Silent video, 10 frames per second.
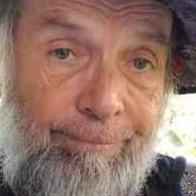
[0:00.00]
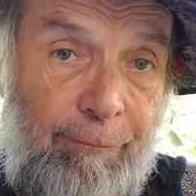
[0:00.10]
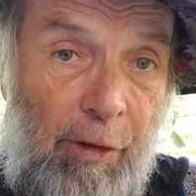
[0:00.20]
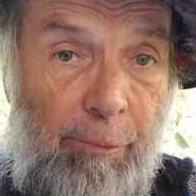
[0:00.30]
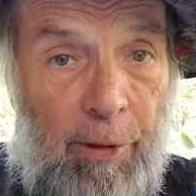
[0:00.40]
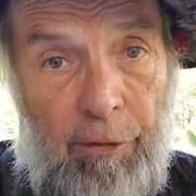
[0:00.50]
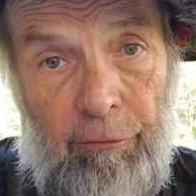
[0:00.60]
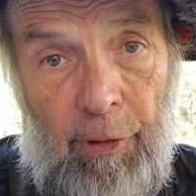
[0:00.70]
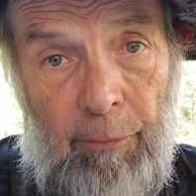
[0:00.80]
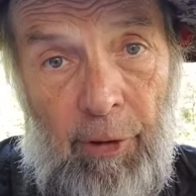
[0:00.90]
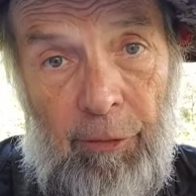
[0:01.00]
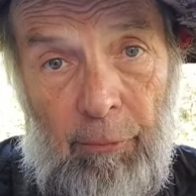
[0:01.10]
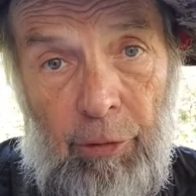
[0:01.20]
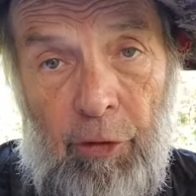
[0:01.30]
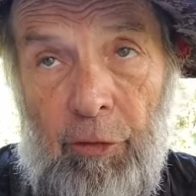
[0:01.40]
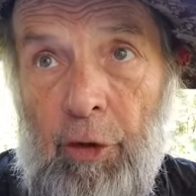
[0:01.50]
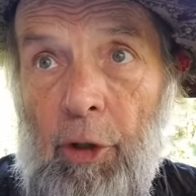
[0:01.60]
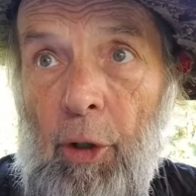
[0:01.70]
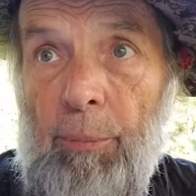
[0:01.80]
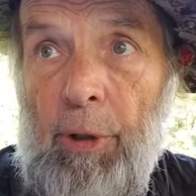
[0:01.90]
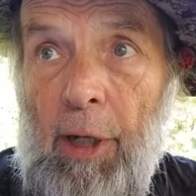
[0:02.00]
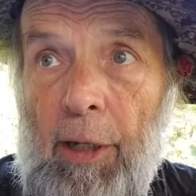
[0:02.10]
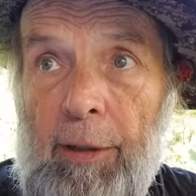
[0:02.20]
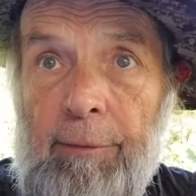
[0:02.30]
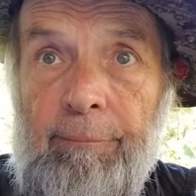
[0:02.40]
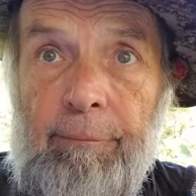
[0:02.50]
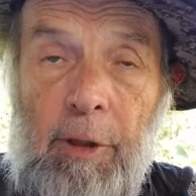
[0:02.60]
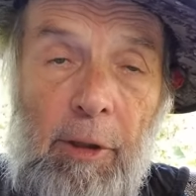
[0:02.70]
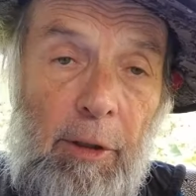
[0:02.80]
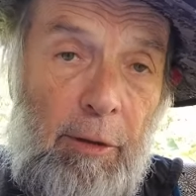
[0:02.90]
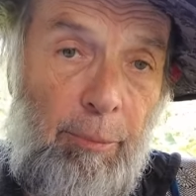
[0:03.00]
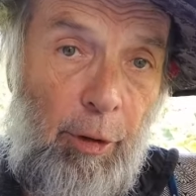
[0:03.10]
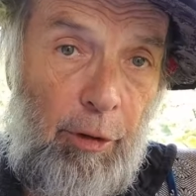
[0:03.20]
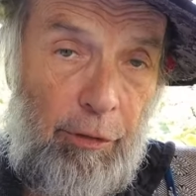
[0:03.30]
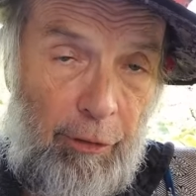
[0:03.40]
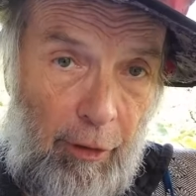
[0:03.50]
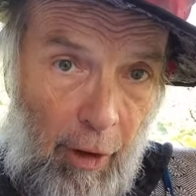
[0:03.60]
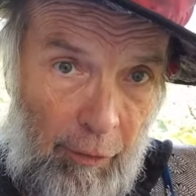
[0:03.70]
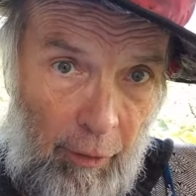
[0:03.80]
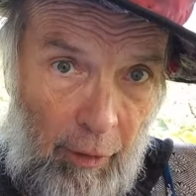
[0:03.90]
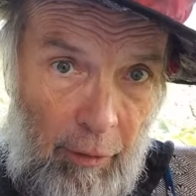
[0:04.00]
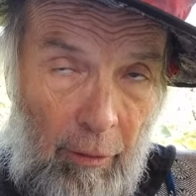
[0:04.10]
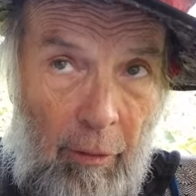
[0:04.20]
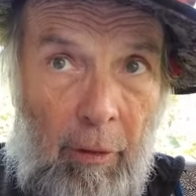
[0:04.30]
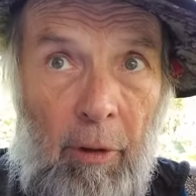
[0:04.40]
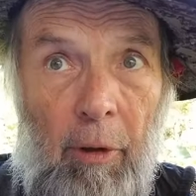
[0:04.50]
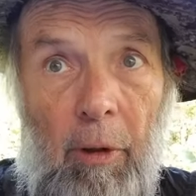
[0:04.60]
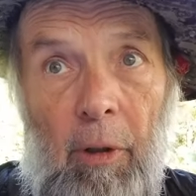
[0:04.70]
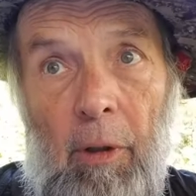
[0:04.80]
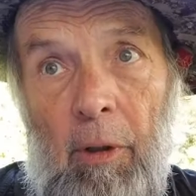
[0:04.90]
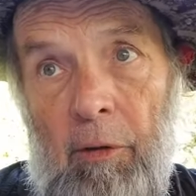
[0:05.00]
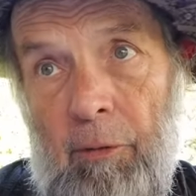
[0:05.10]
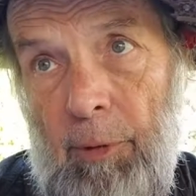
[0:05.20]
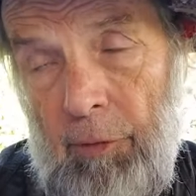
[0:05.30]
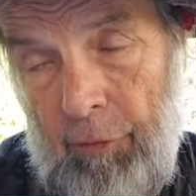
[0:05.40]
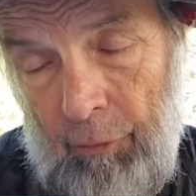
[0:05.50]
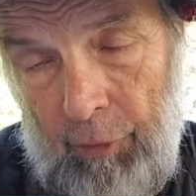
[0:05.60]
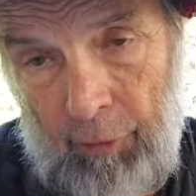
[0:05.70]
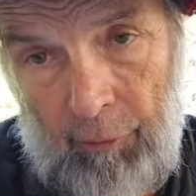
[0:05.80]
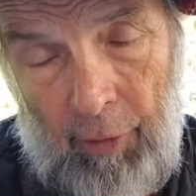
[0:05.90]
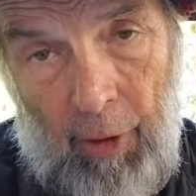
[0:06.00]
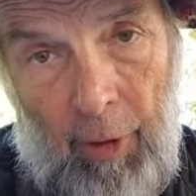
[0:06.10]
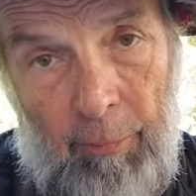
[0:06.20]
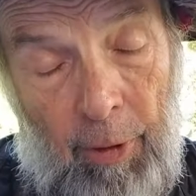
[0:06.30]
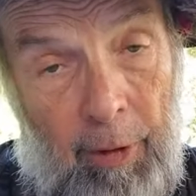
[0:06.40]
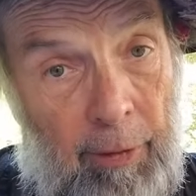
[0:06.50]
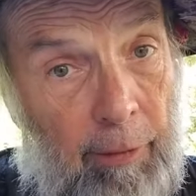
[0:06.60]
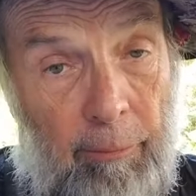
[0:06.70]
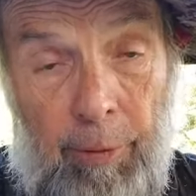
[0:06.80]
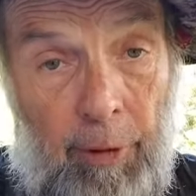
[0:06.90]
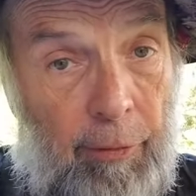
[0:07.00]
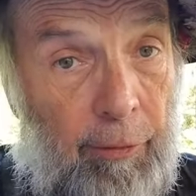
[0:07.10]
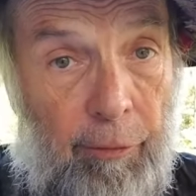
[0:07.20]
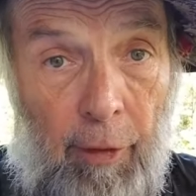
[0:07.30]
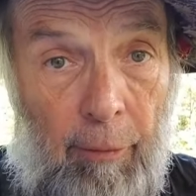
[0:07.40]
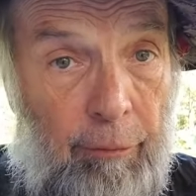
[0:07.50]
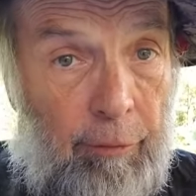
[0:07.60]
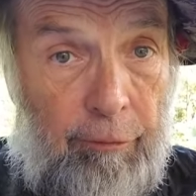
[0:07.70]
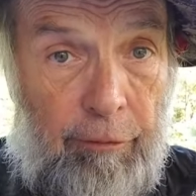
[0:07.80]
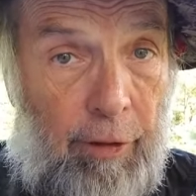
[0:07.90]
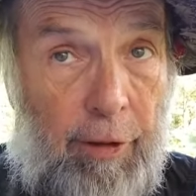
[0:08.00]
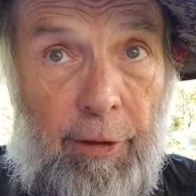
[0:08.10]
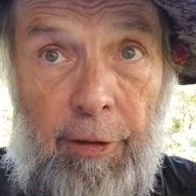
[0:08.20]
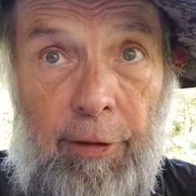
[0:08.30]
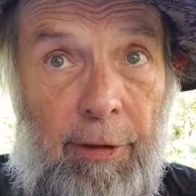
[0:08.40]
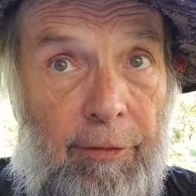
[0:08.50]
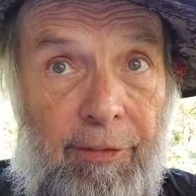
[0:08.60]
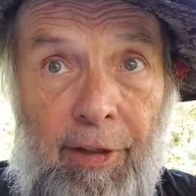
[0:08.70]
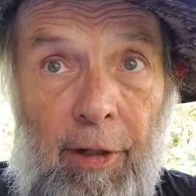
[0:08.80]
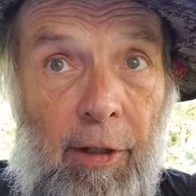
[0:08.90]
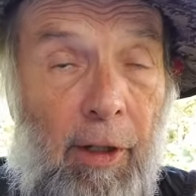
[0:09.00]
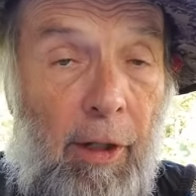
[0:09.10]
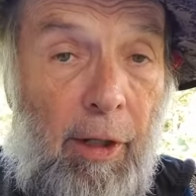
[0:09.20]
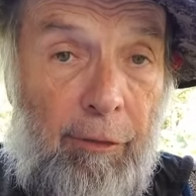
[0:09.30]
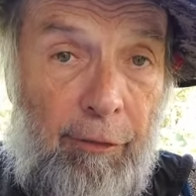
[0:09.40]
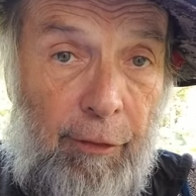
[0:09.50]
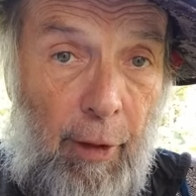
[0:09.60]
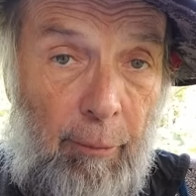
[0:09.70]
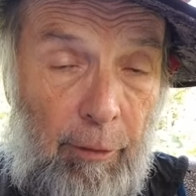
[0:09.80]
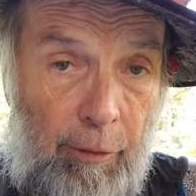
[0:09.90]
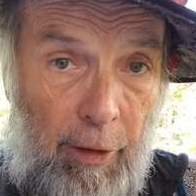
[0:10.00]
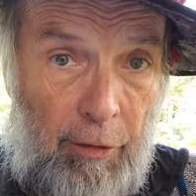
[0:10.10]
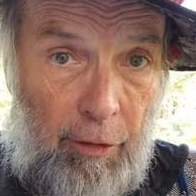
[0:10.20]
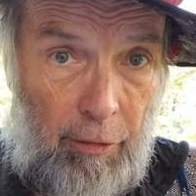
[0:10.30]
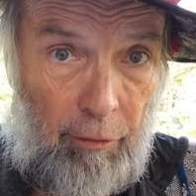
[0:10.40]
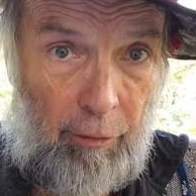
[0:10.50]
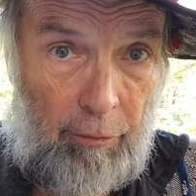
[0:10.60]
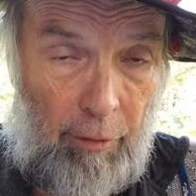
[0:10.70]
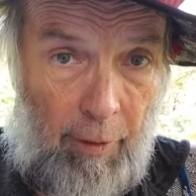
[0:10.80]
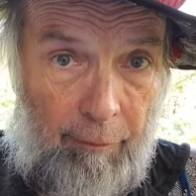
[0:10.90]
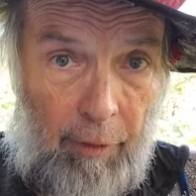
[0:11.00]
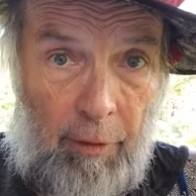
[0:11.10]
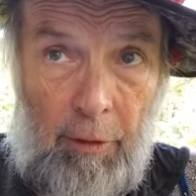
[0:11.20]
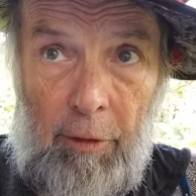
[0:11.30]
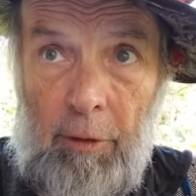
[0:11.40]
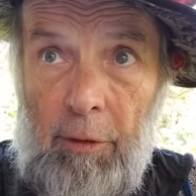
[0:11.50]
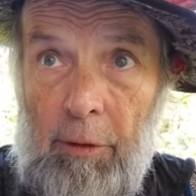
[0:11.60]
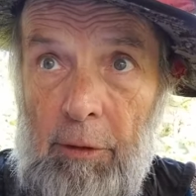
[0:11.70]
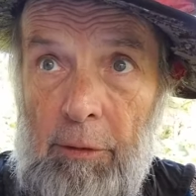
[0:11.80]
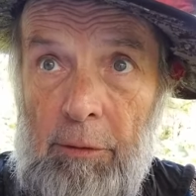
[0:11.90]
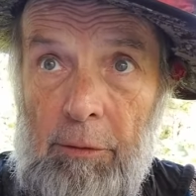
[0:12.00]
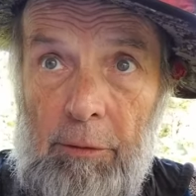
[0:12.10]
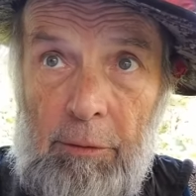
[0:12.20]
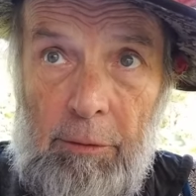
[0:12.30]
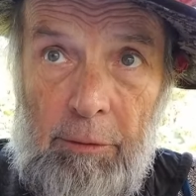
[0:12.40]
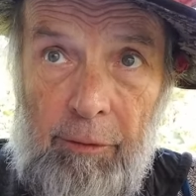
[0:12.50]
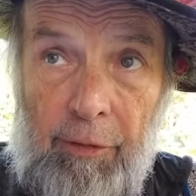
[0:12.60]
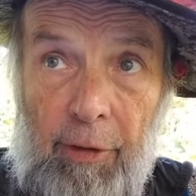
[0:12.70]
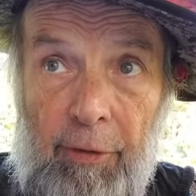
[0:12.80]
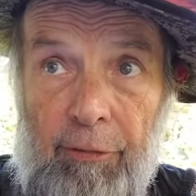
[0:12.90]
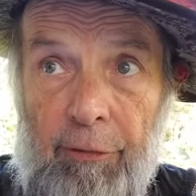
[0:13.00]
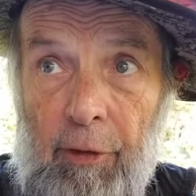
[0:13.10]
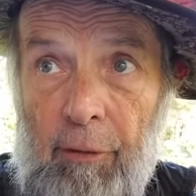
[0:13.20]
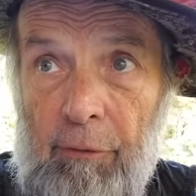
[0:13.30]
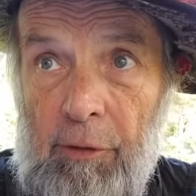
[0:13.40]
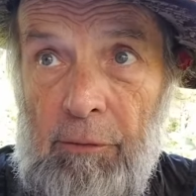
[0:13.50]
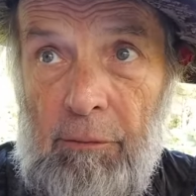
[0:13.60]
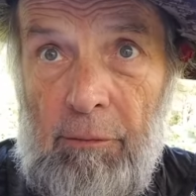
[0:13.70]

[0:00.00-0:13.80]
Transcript: He spends 3 months in prison in Copenhagen, deported to London, spends the winter there, partners up with flaky Gazella, unstable 19-year-old lover, Danish lover.